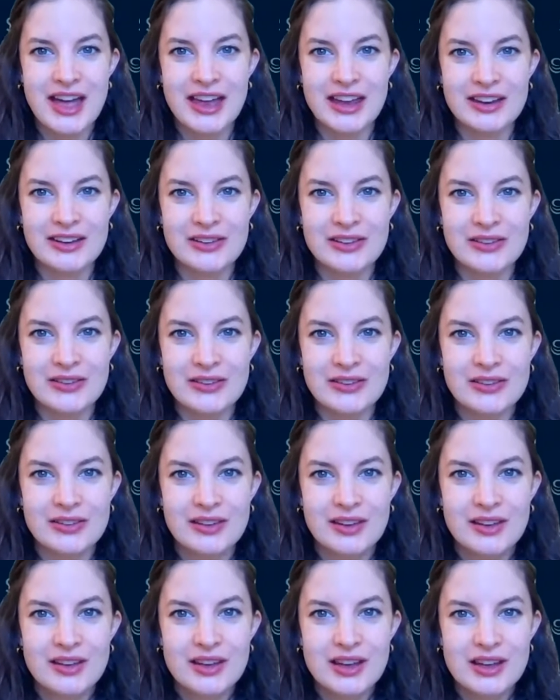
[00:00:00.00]
and
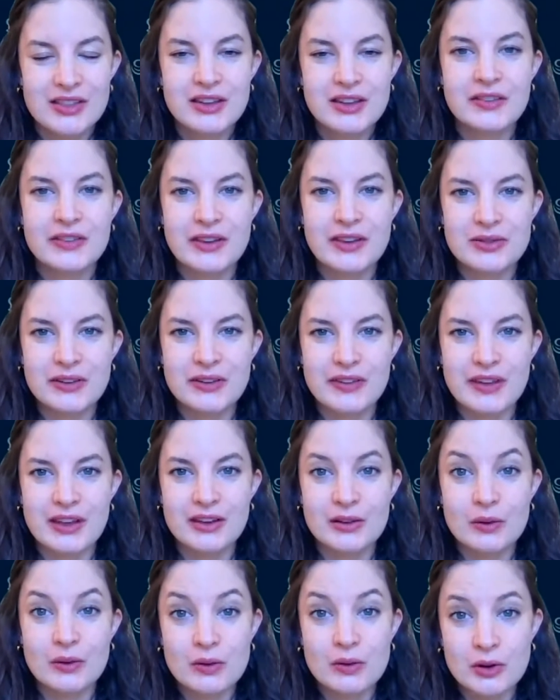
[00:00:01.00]
I think it's safe to say
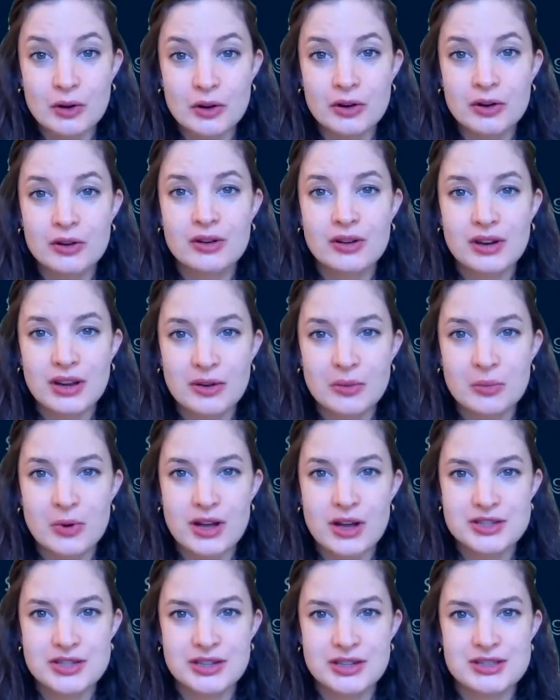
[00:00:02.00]
concern in
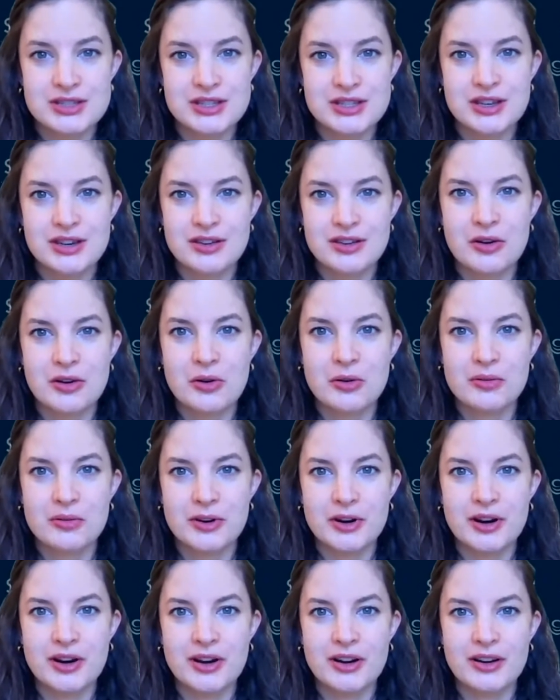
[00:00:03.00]
Washington
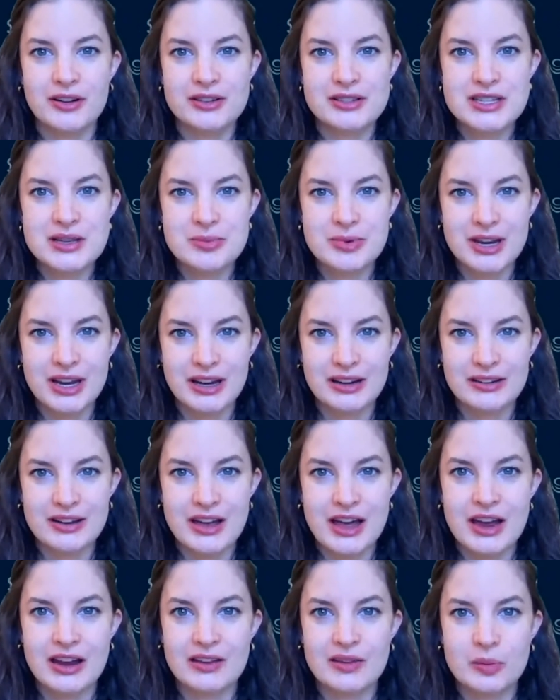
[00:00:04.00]
over deepening
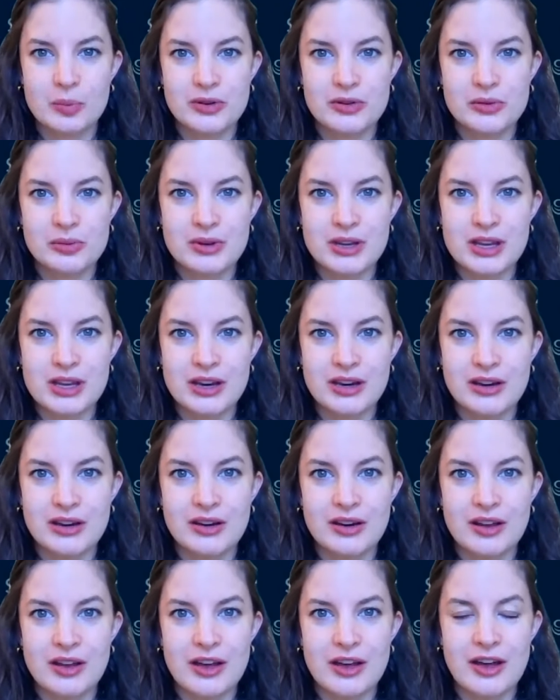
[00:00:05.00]
ties
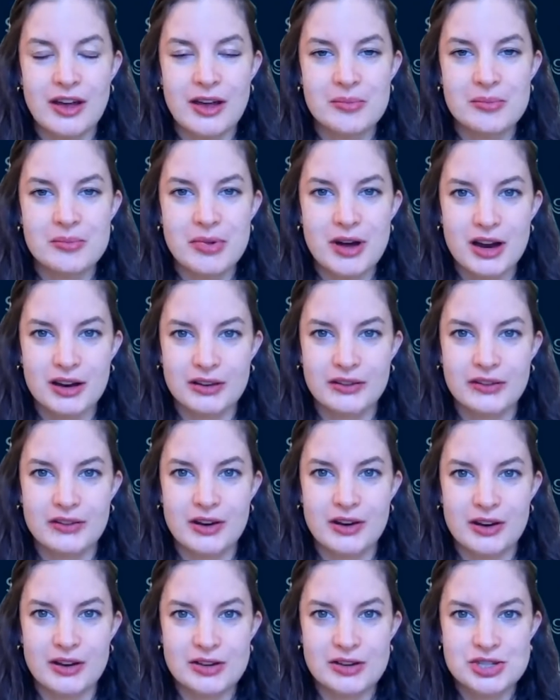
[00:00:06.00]
between
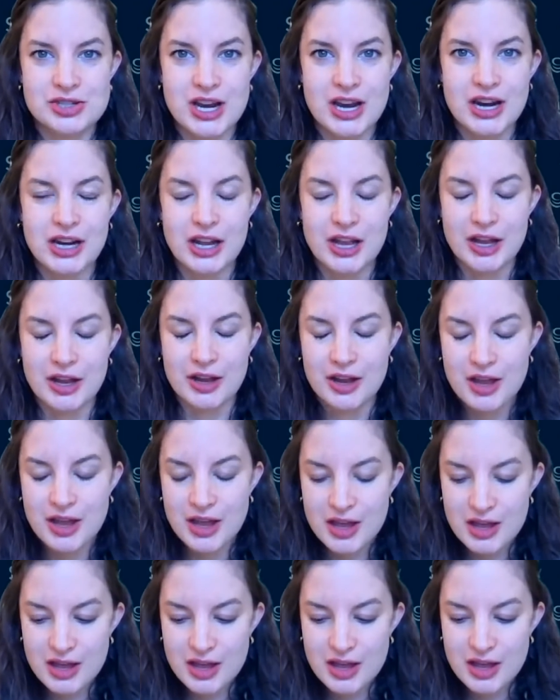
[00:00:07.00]
Pakistan and China.
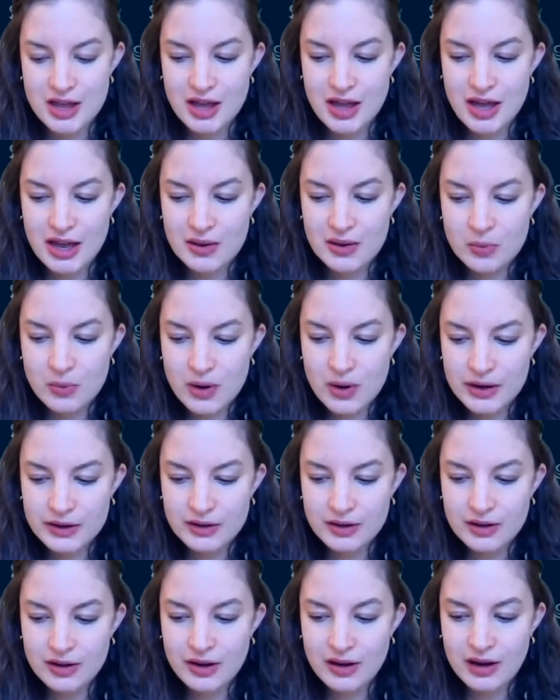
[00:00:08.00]
I
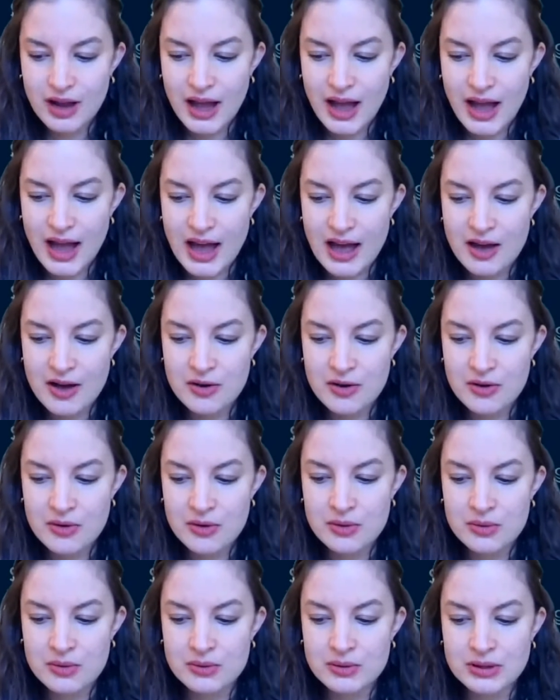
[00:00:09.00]
wonder
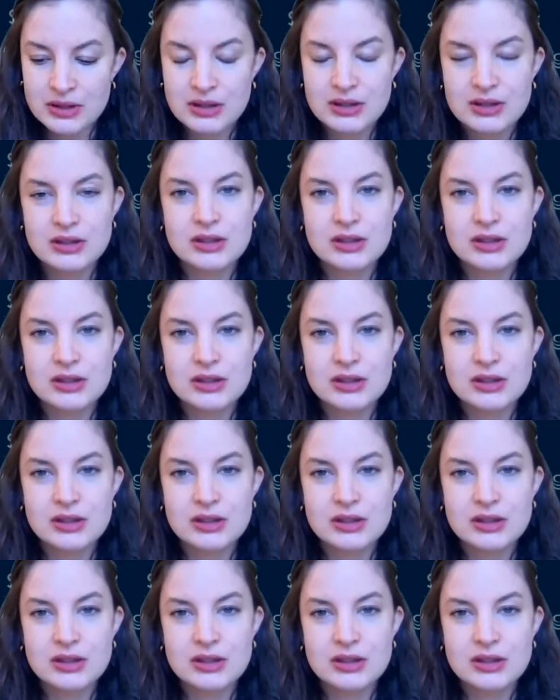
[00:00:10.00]
how